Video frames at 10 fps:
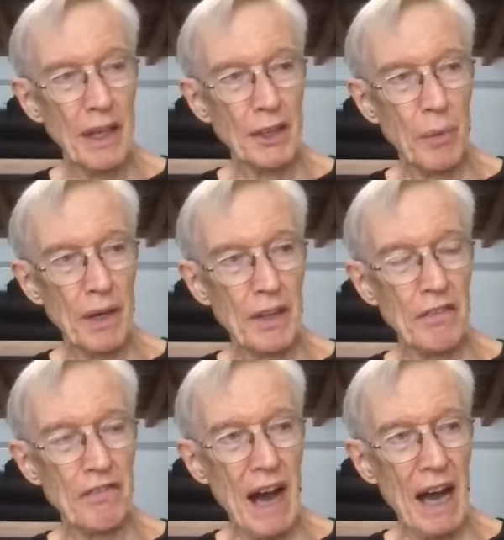is one of the
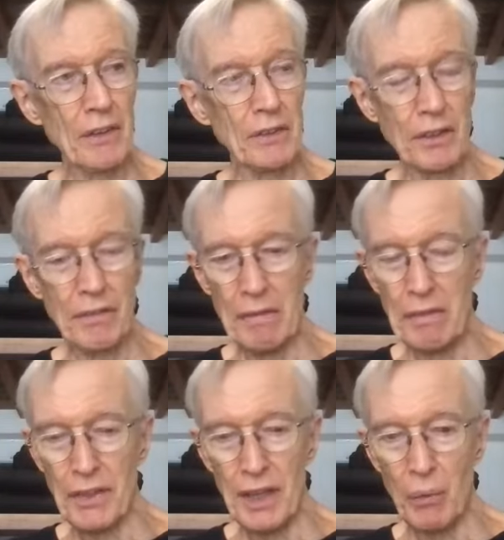fathers of
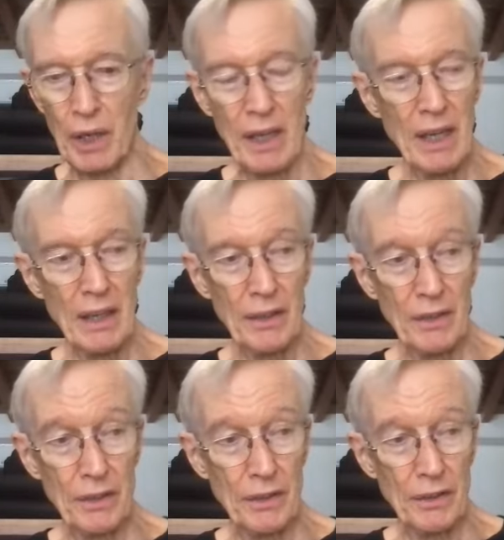everything we,
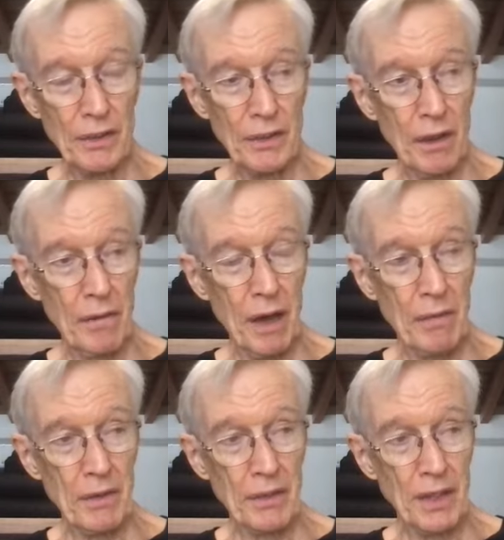of
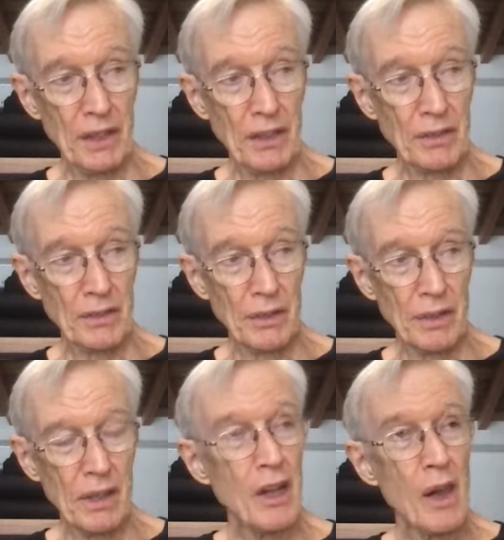everything that's,
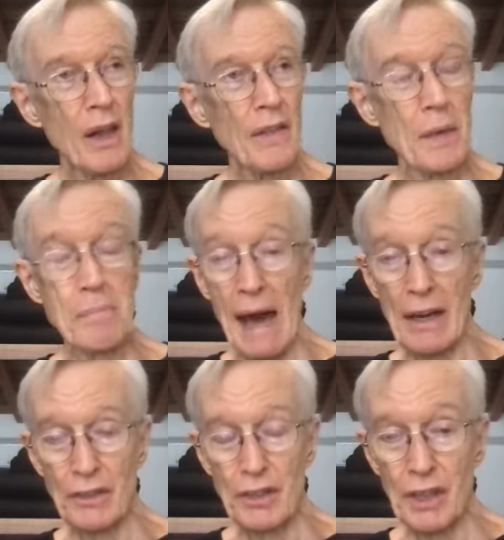that
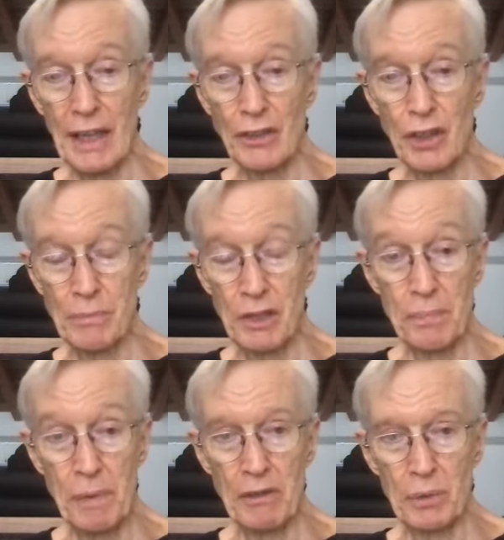matters today in terms of
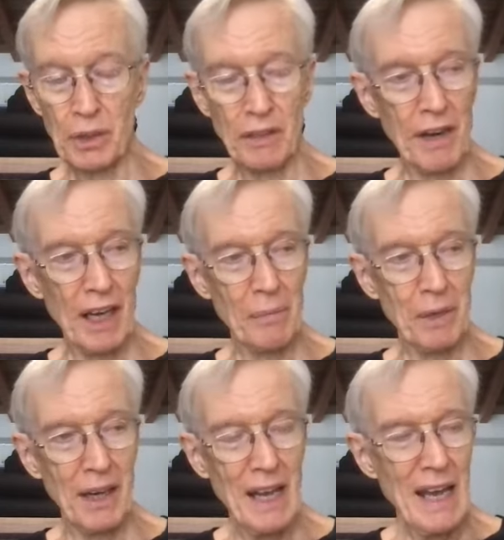spiritual
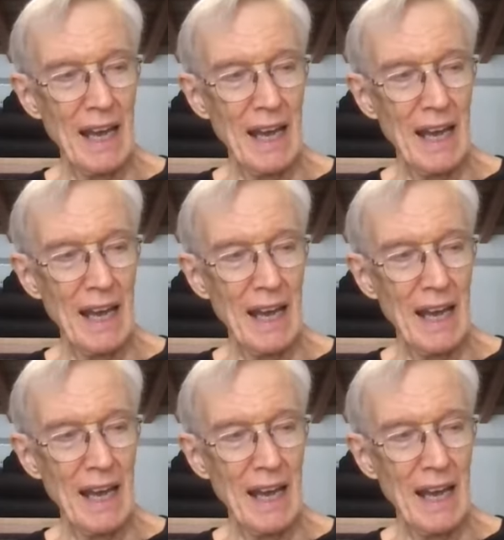development.